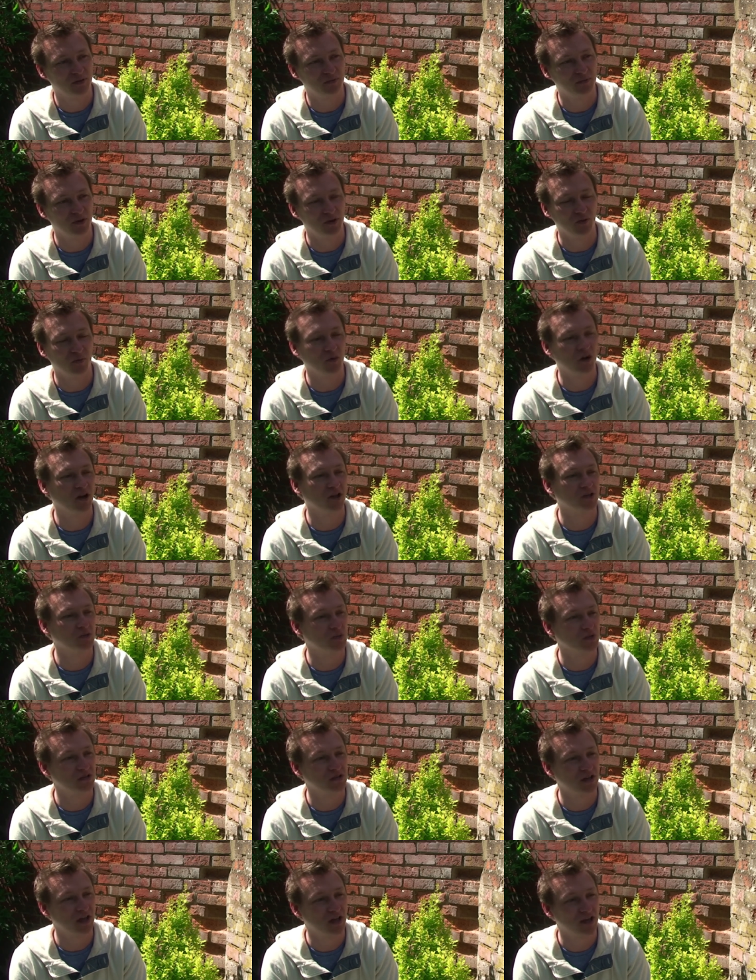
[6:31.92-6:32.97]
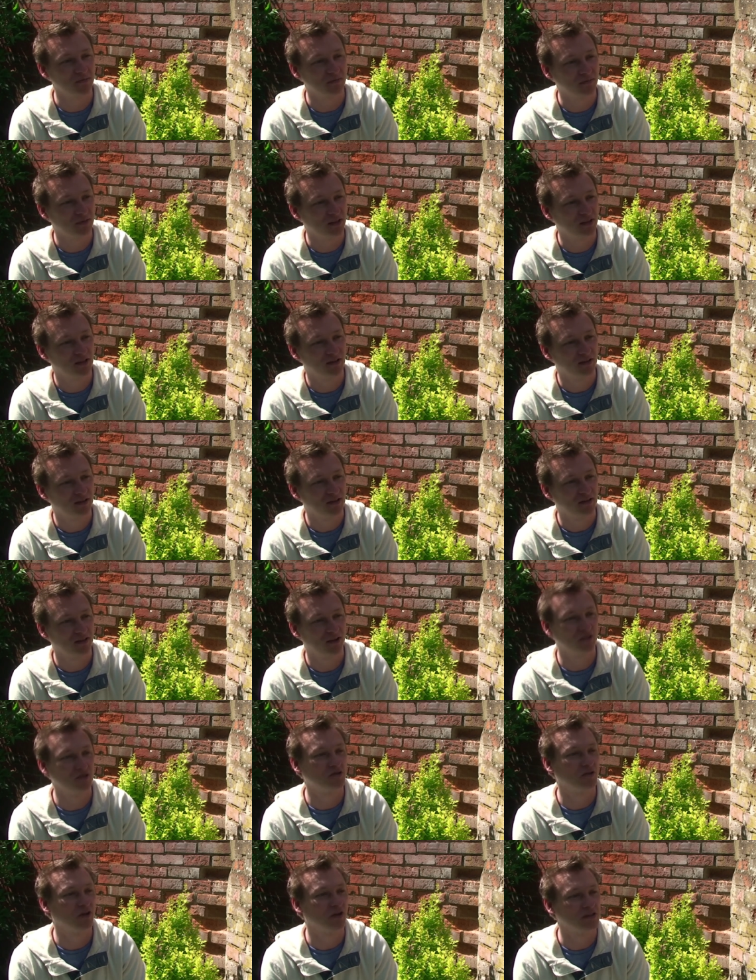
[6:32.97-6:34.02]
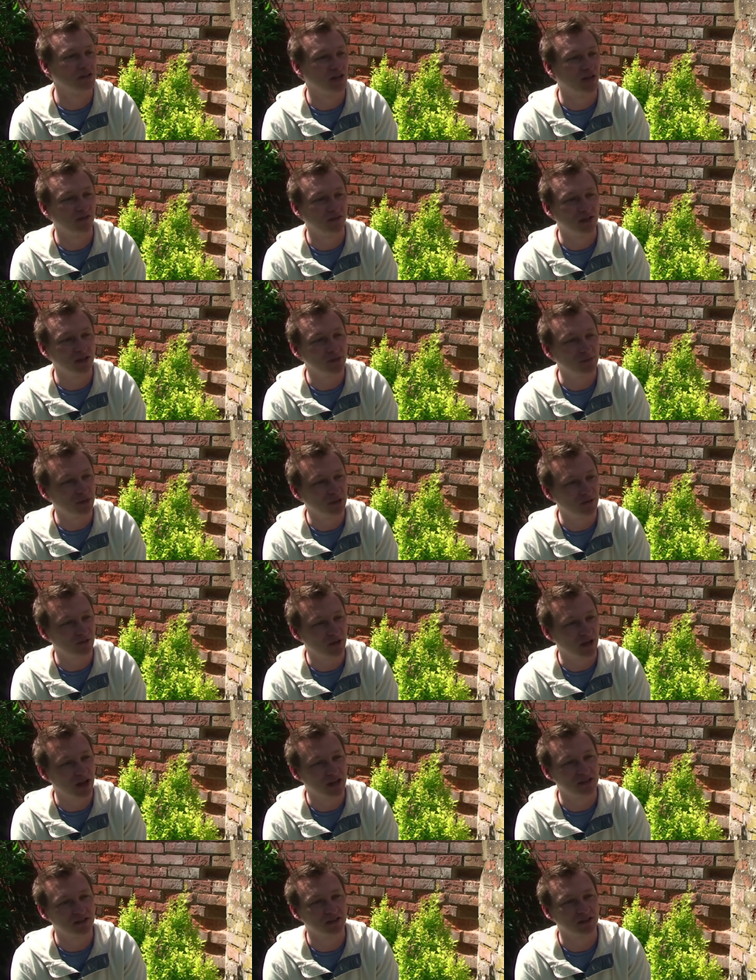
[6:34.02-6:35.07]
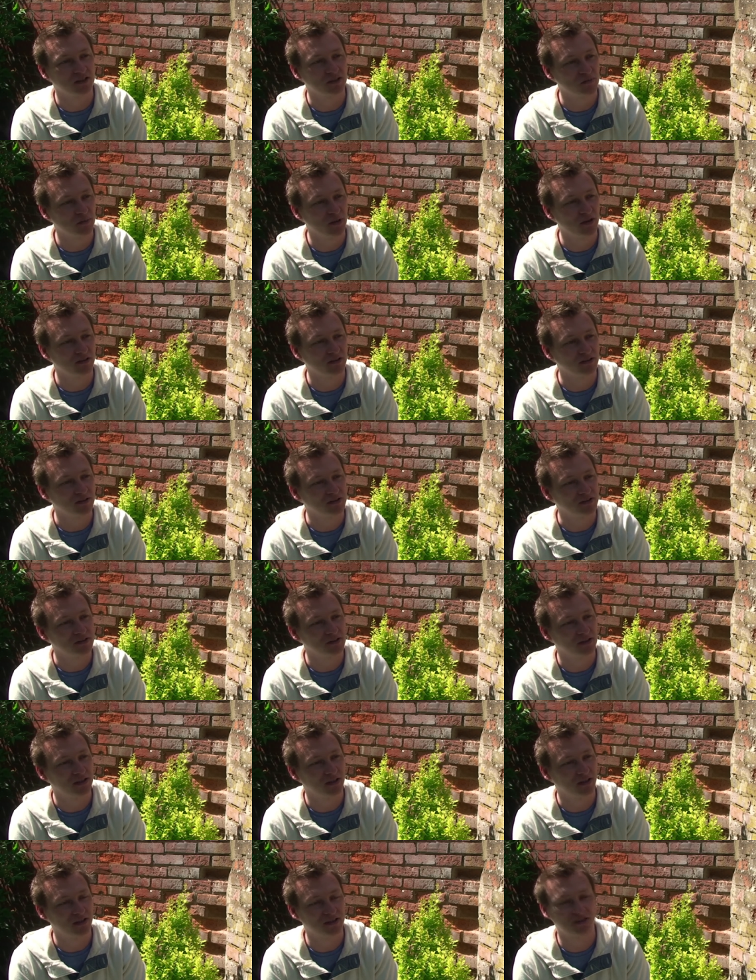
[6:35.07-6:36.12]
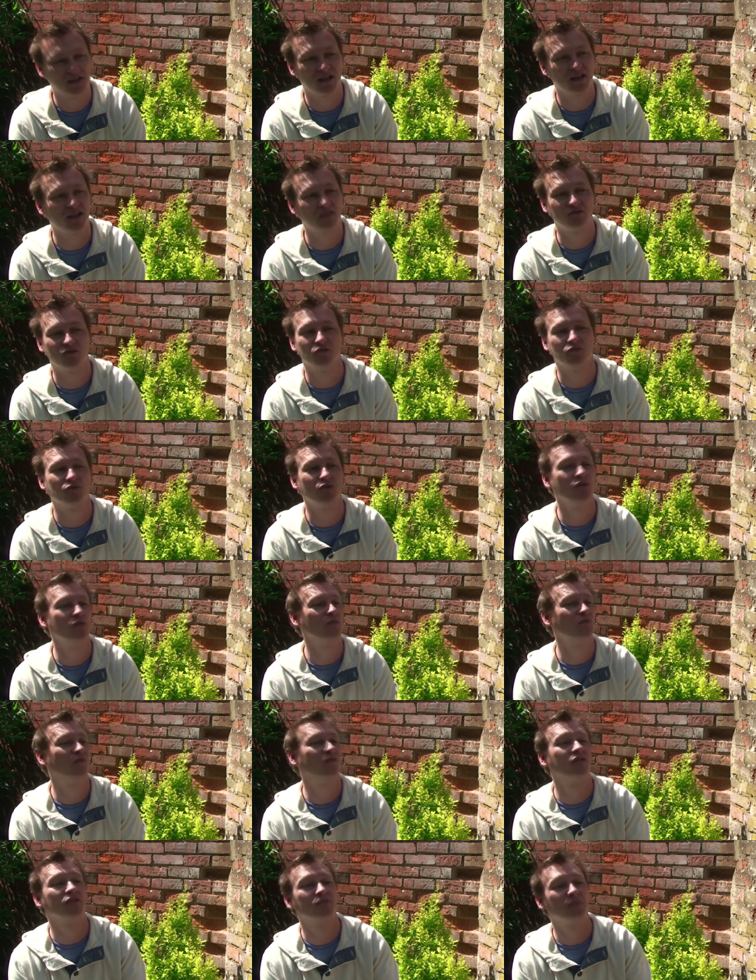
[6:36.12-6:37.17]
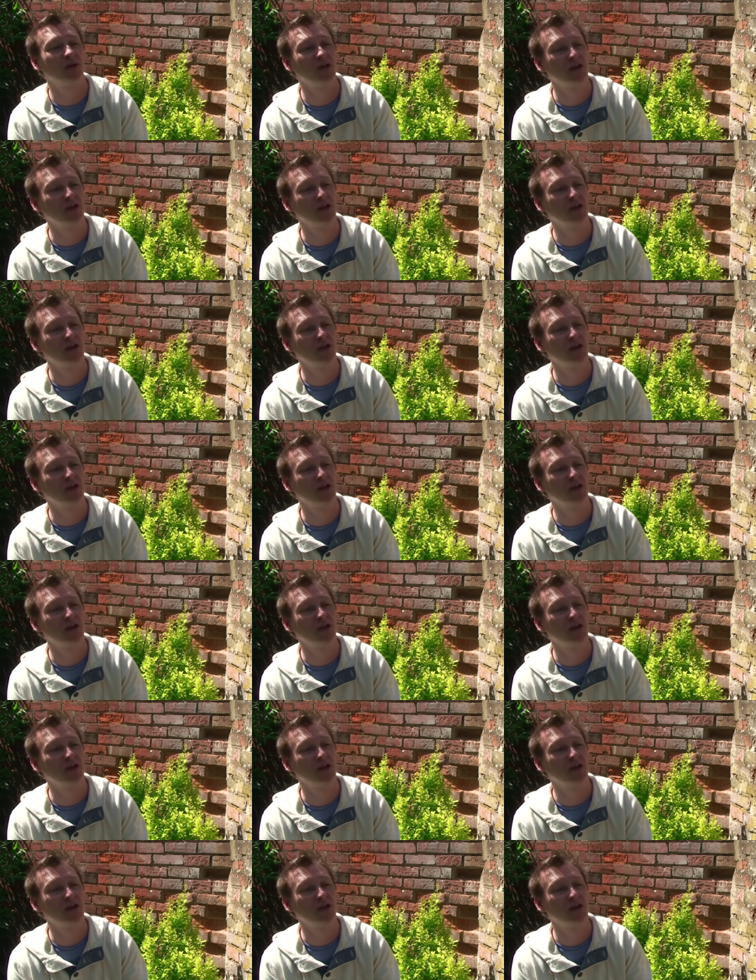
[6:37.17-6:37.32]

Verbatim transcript: But the words were the same. Close your eyes and have a deeply relaxing experience. And I could say that to a room full of